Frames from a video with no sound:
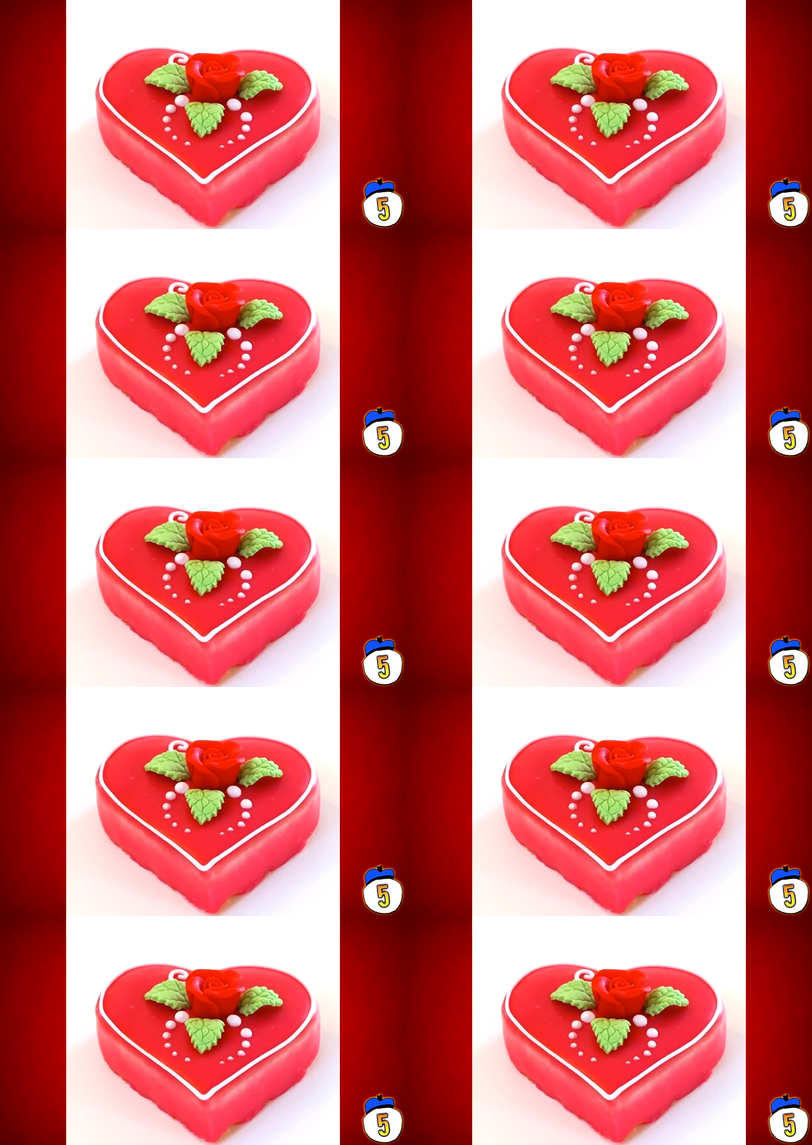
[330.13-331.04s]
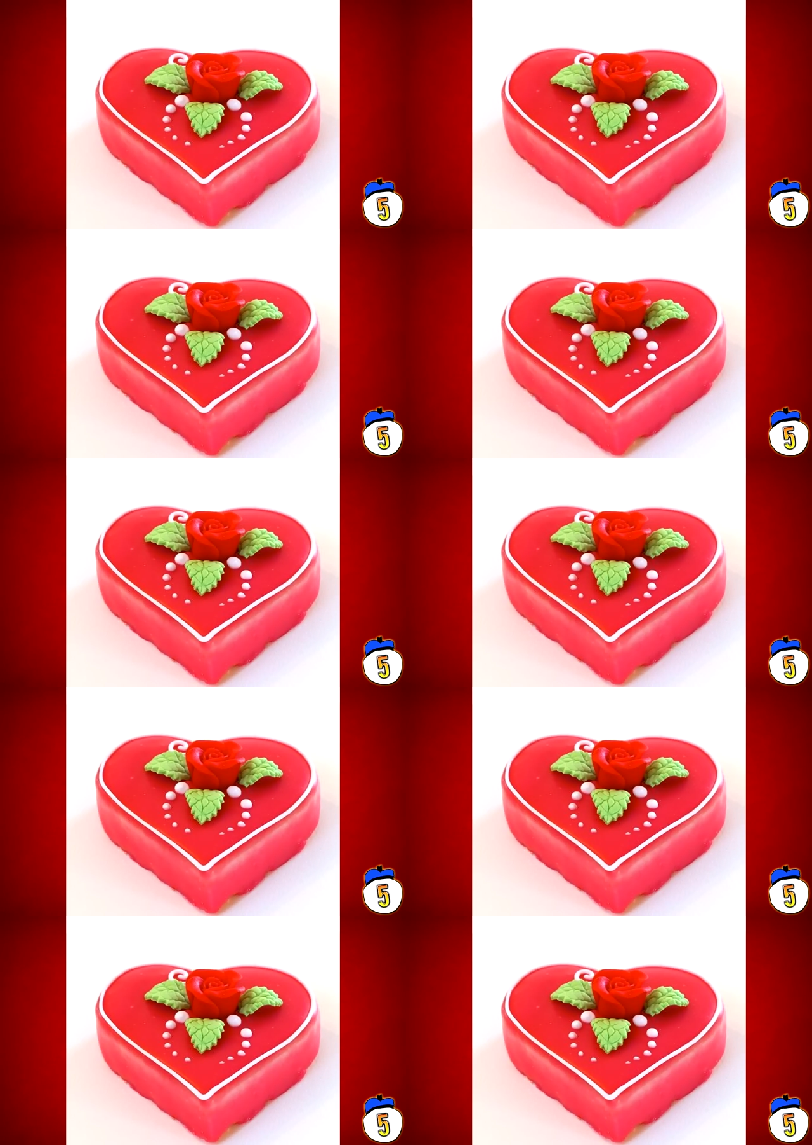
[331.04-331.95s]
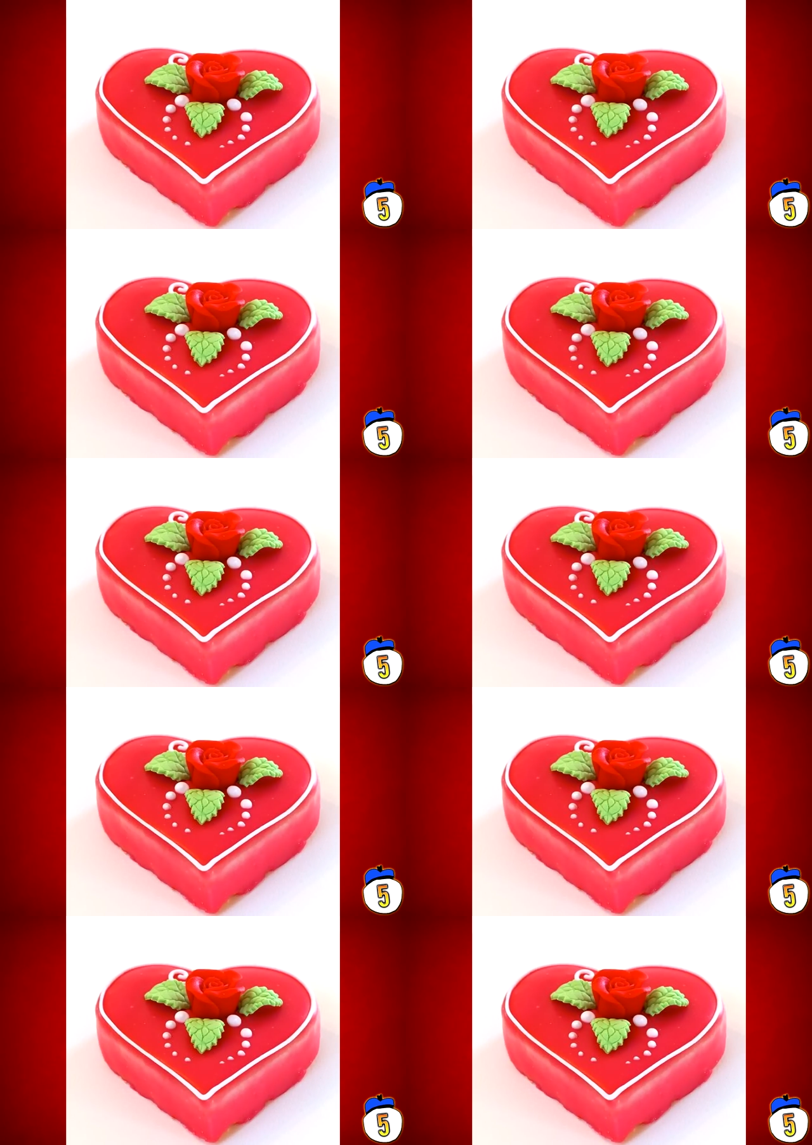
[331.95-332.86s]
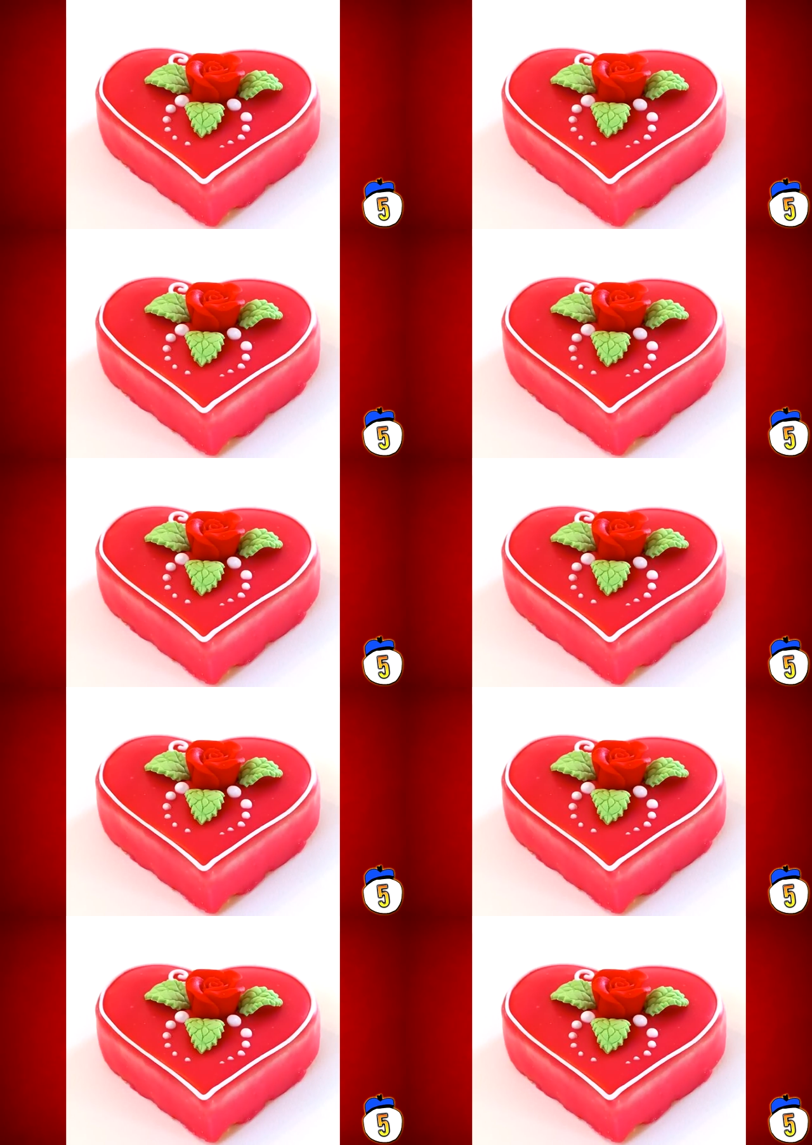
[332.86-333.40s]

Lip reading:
(no speaker visible)